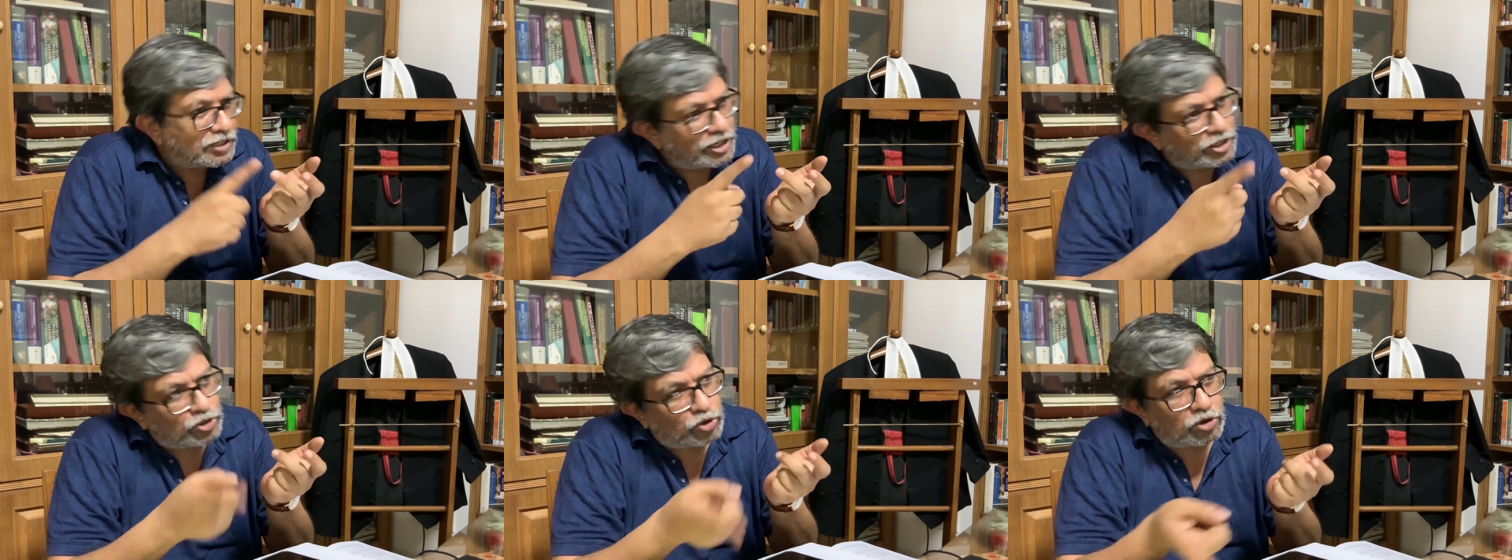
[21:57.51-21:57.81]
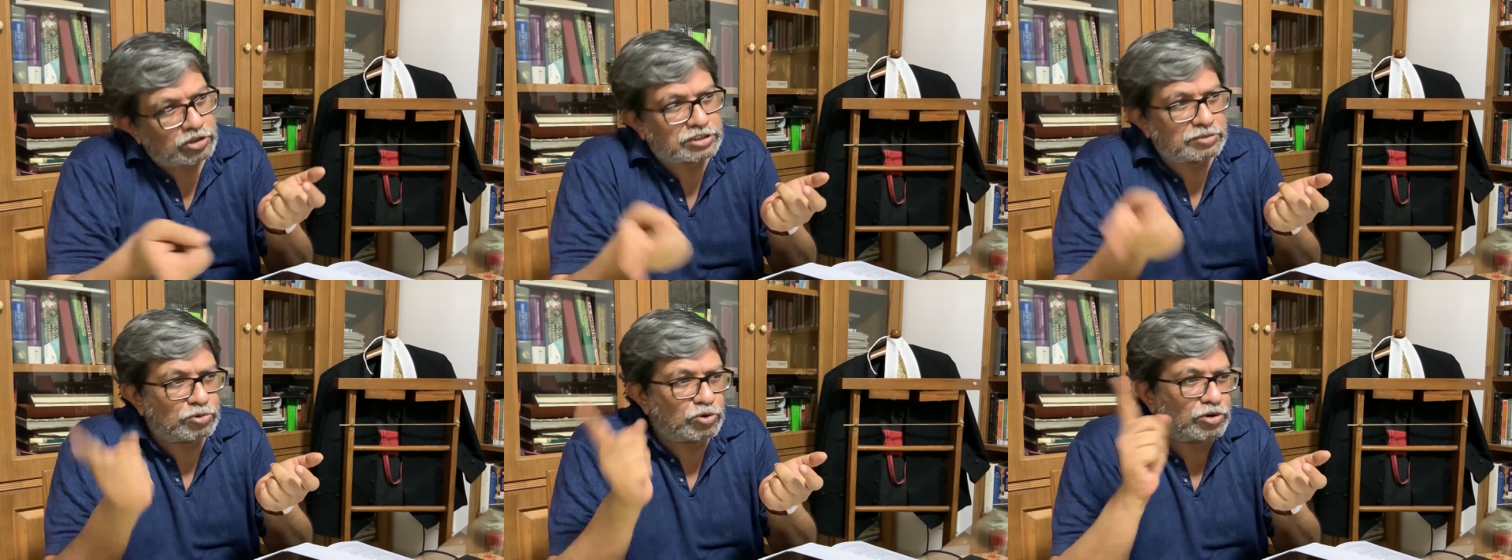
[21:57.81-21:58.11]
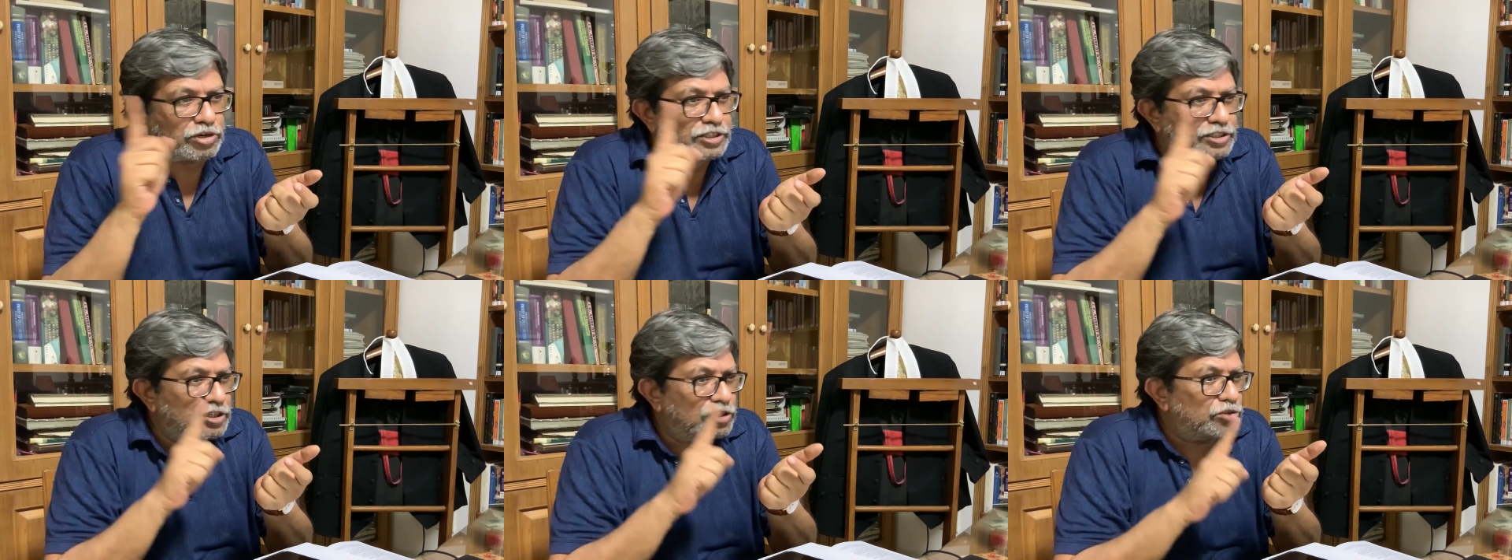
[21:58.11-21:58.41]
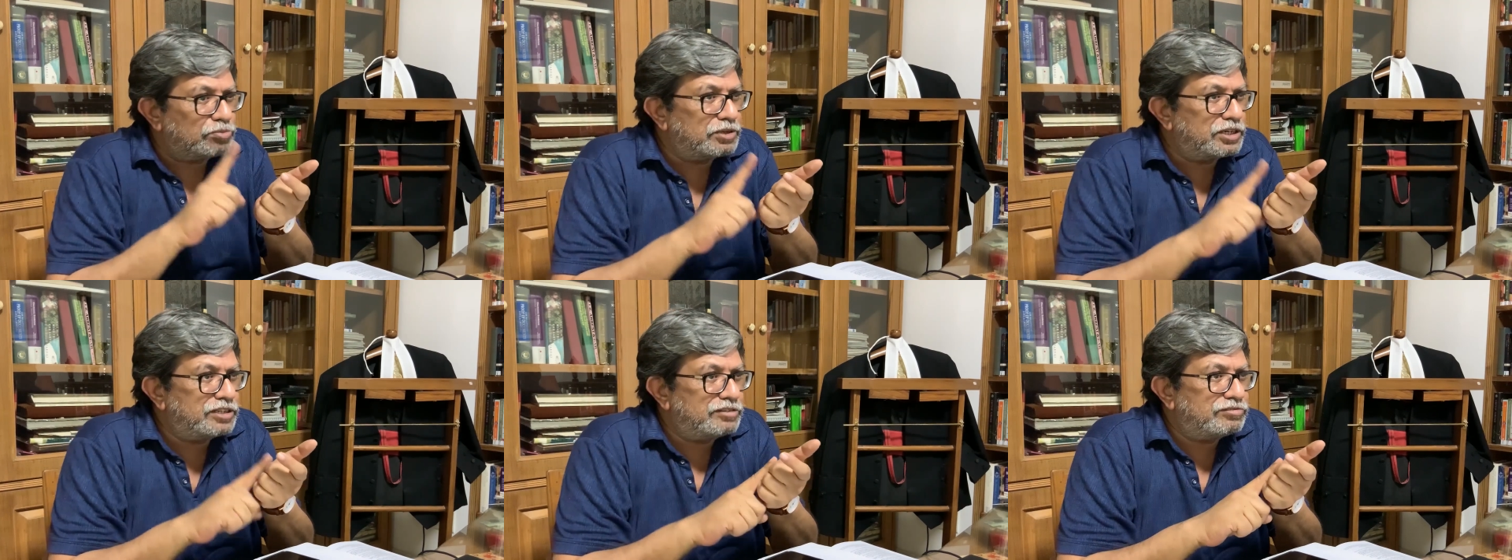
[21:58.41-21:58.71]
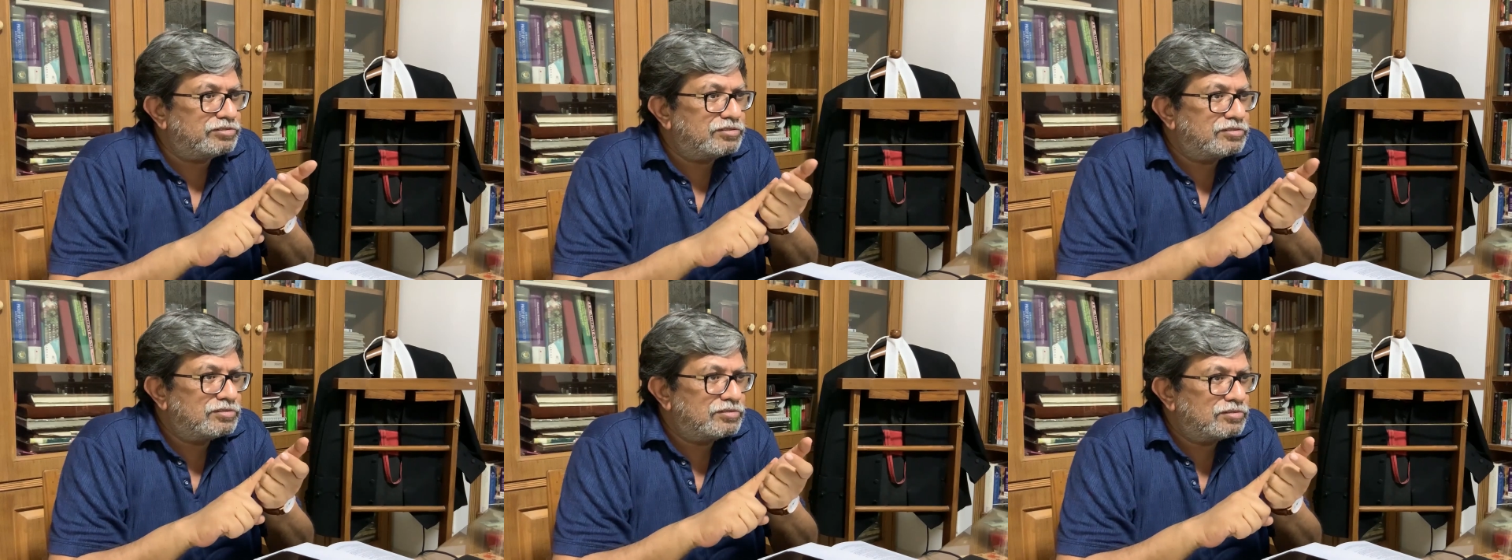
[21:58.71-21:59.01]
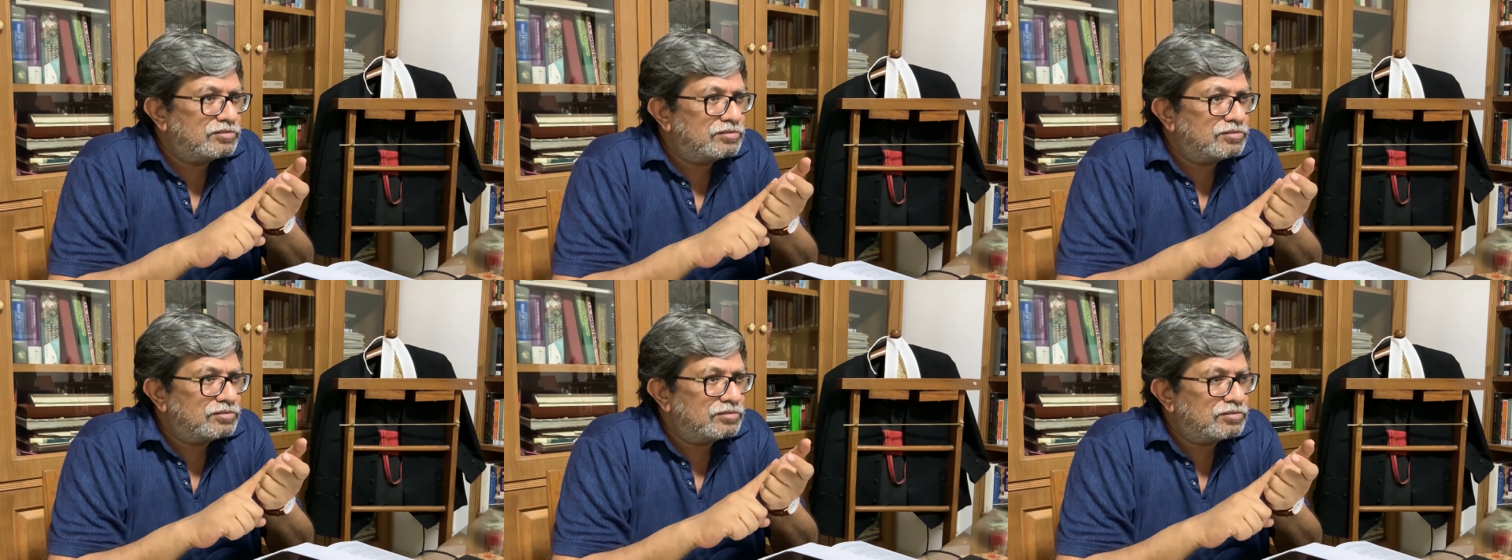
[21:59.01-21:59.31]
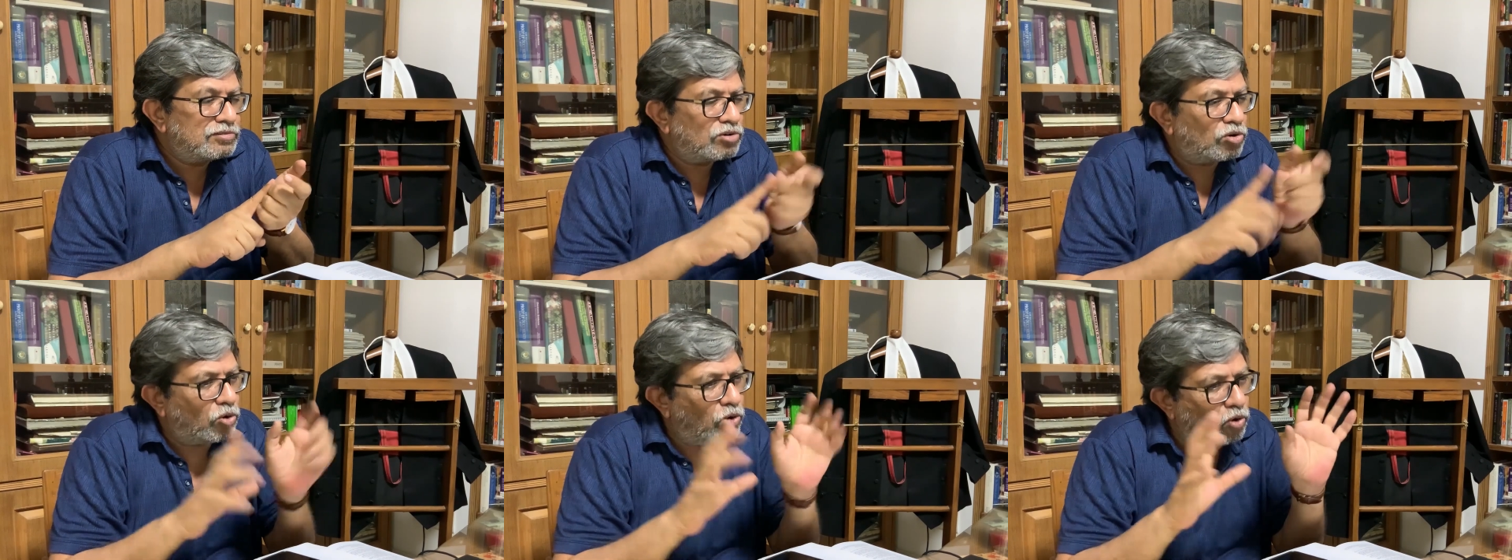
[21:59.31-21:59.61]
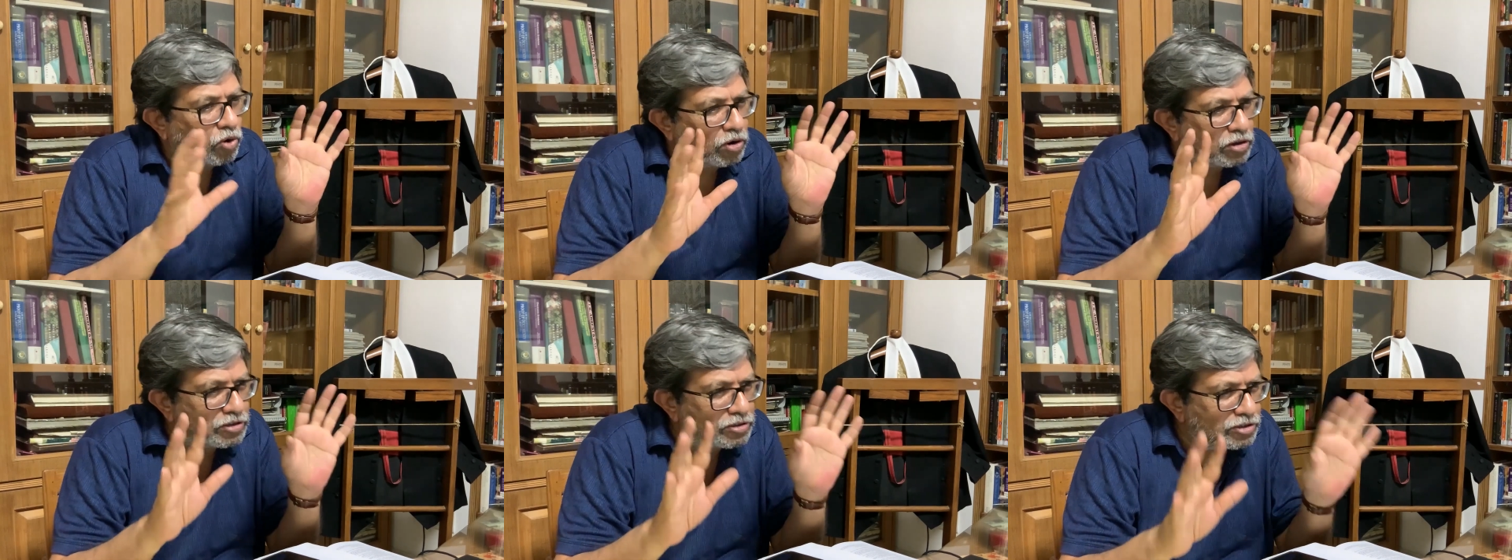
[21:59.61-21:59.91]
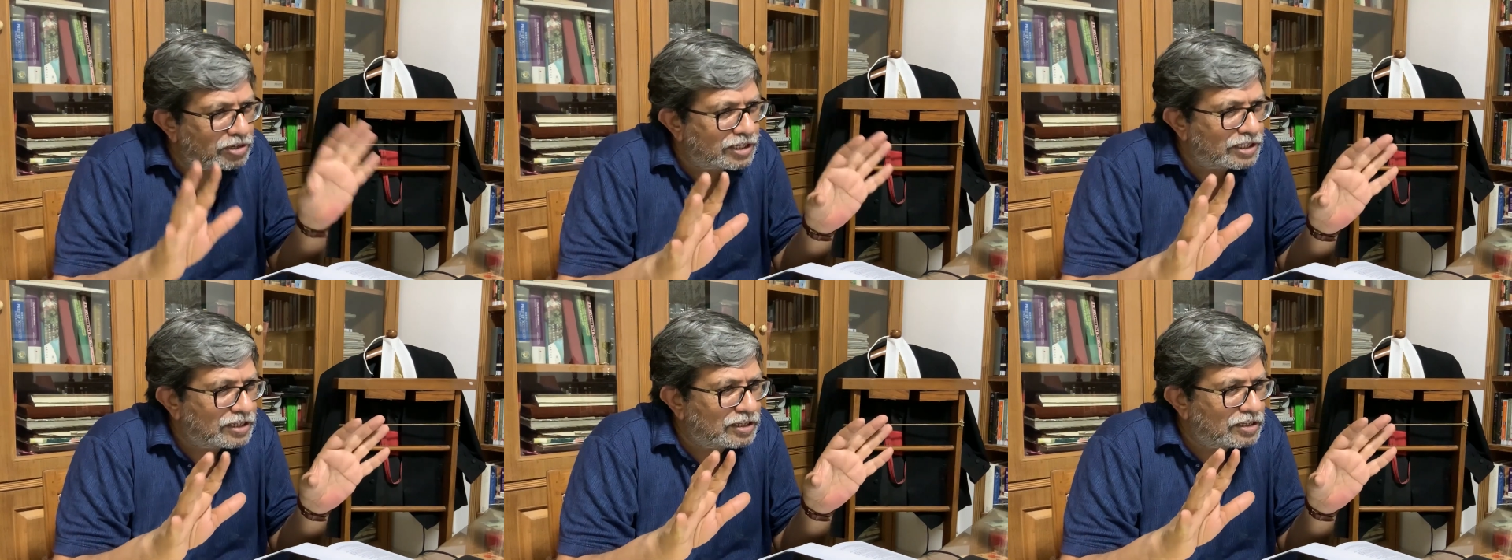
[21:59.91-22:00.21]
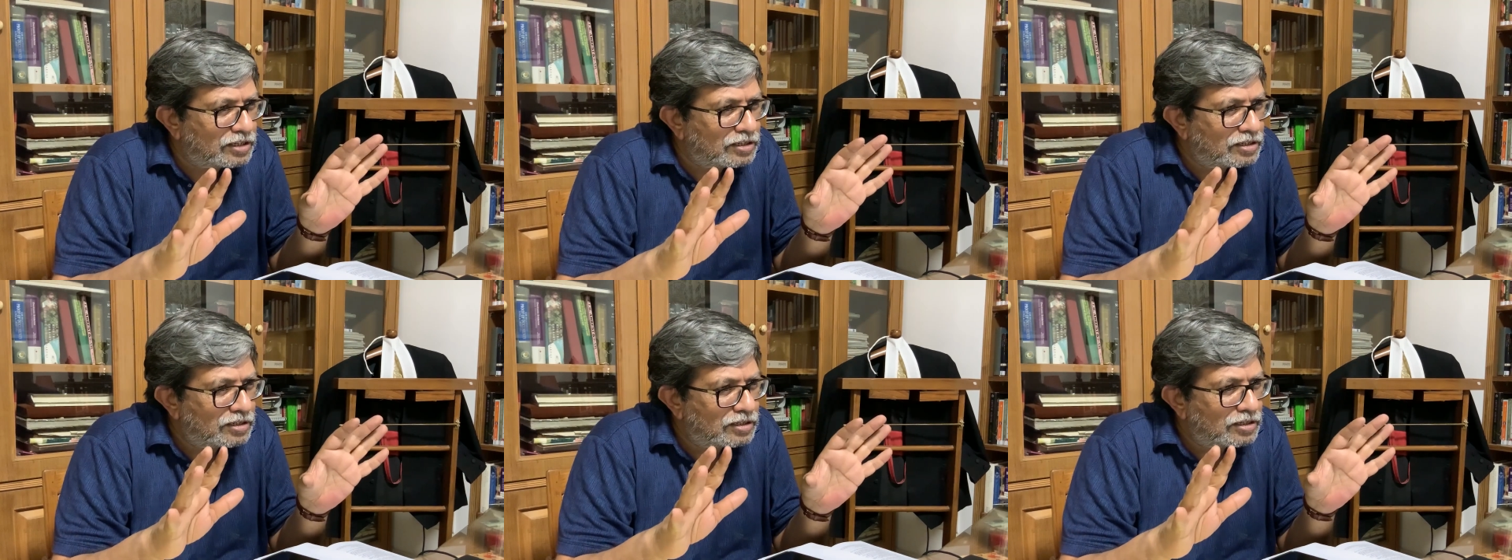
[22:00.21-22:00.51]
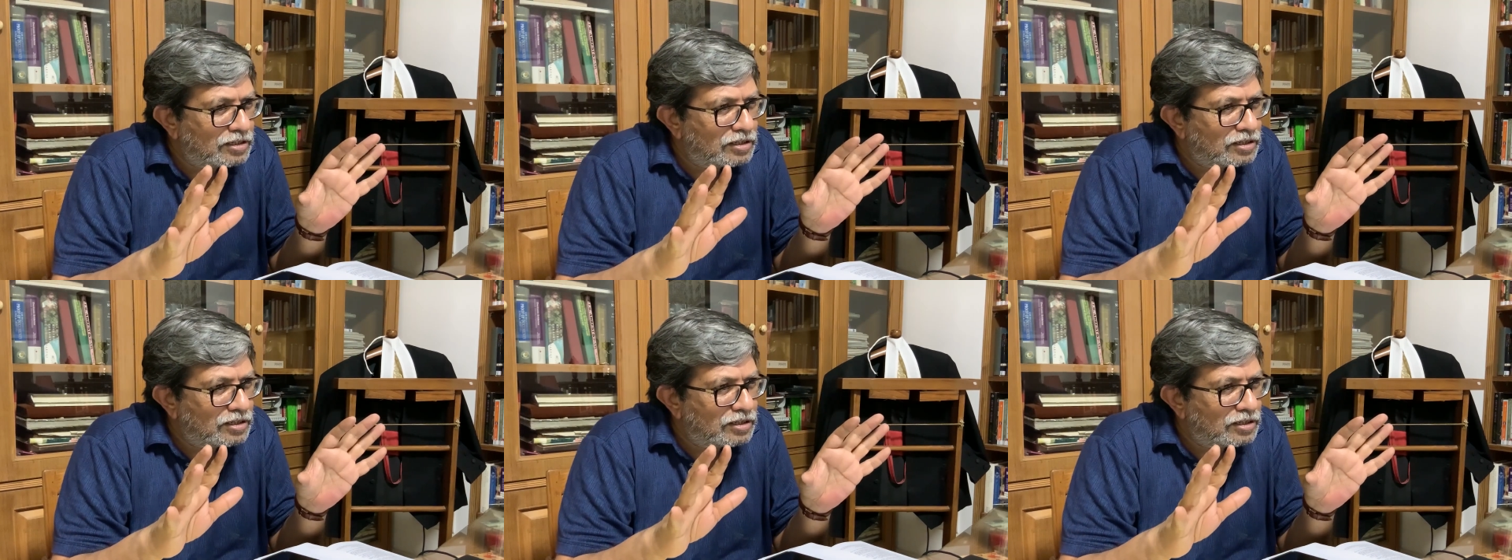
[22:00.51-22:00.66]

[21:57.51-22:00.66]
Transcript: It talks about reason to believe. All three